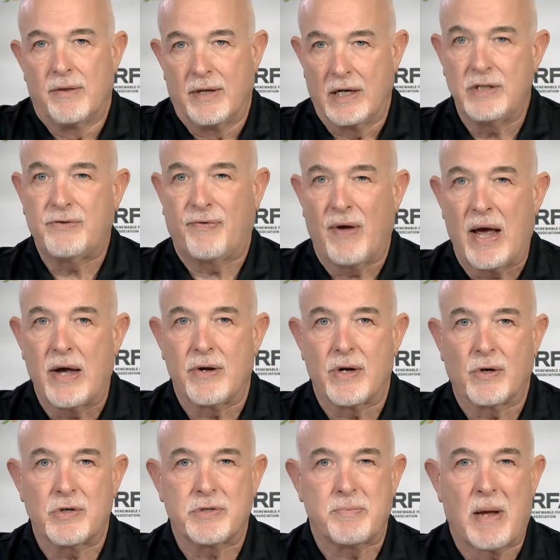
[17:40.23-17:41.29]
These
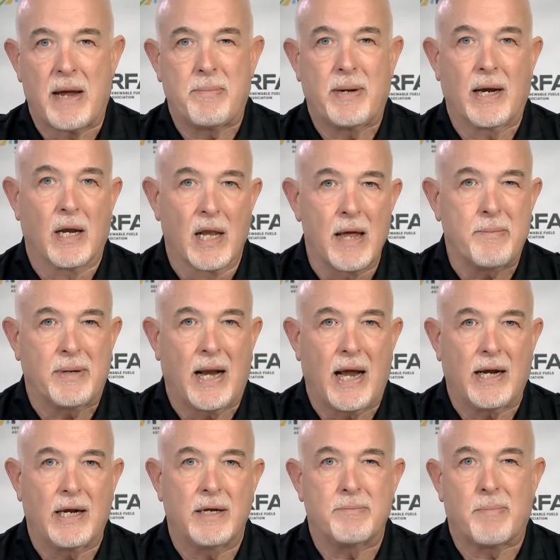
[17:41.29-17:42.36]
failures may be
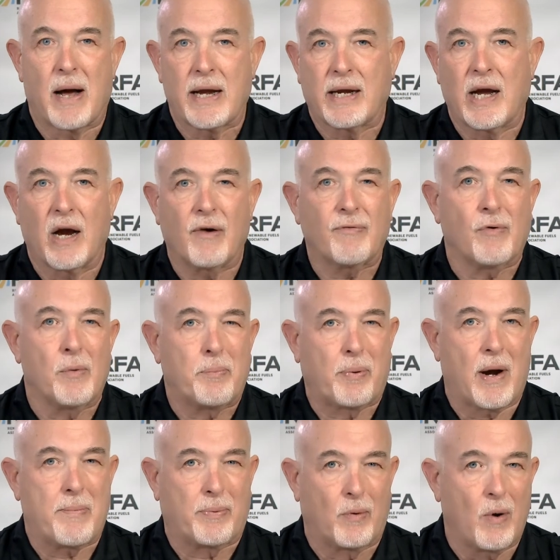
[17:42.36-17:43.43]
eliminated by careful
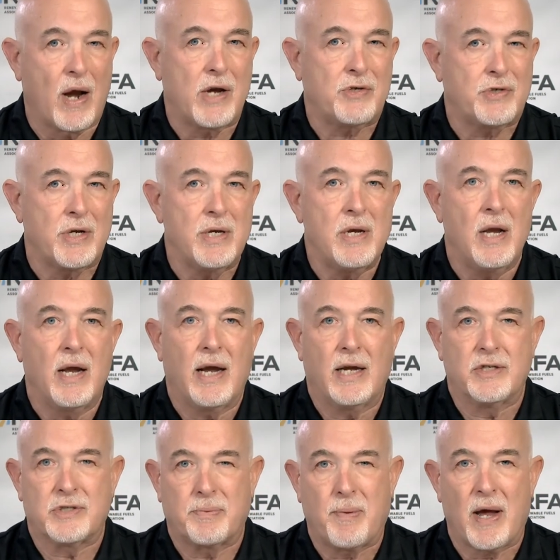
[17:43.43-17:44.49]
preparation,
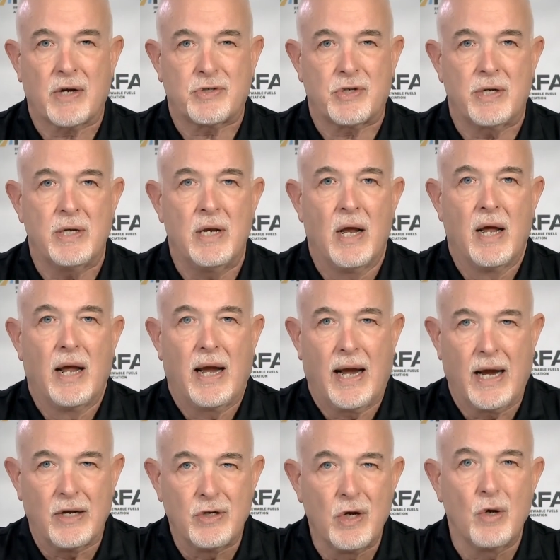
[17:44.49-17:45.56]
inspection,
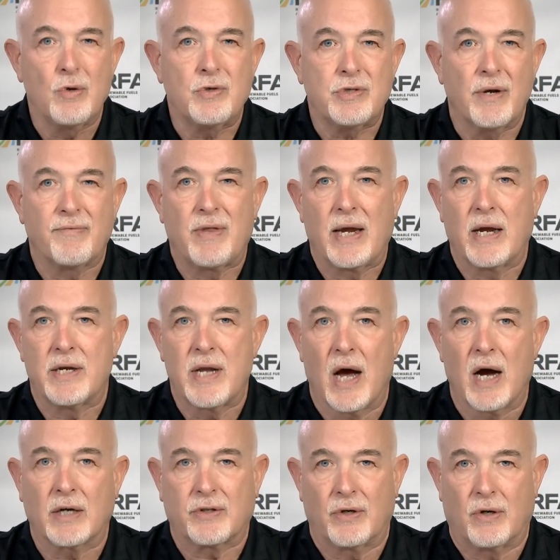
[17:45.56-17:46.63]
and use of the
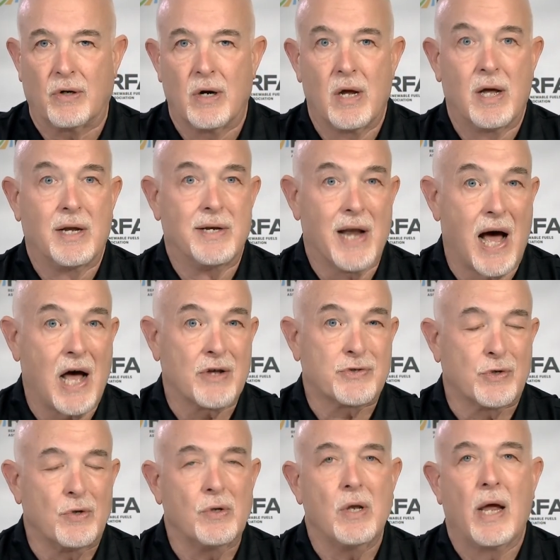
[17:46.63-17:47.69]
eductor,
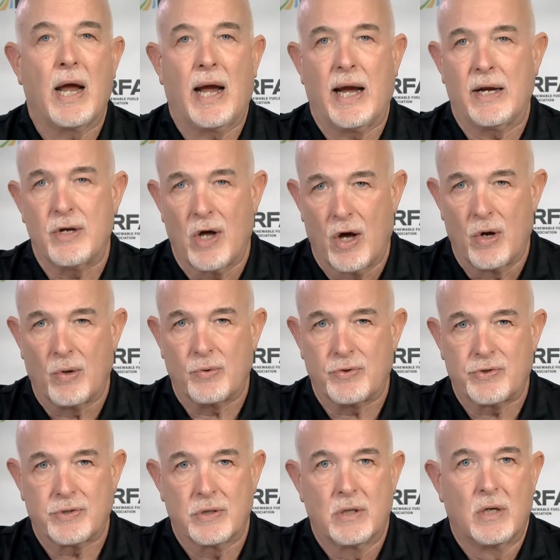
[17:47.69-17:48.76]
nozzle, and
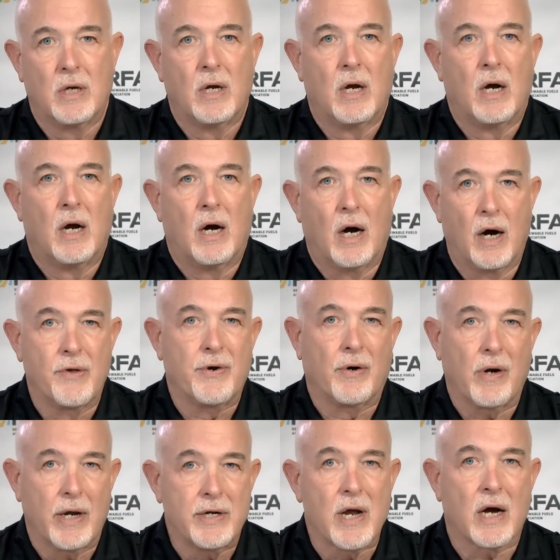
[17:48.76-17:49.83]
hose. Other
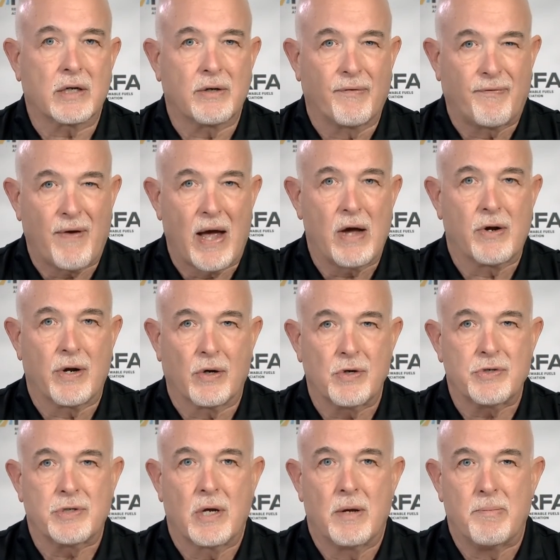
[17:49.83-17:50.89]
eductor
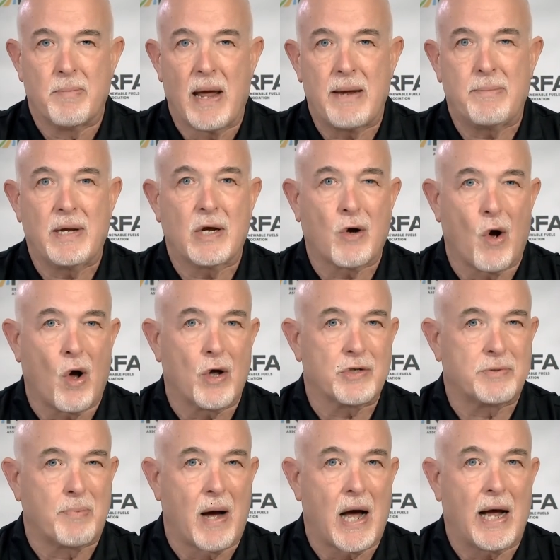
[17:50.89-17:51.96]
failures may be
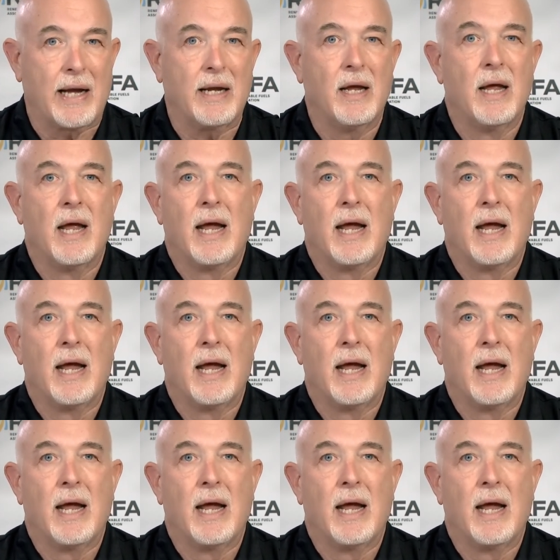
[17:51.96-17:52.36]
caused by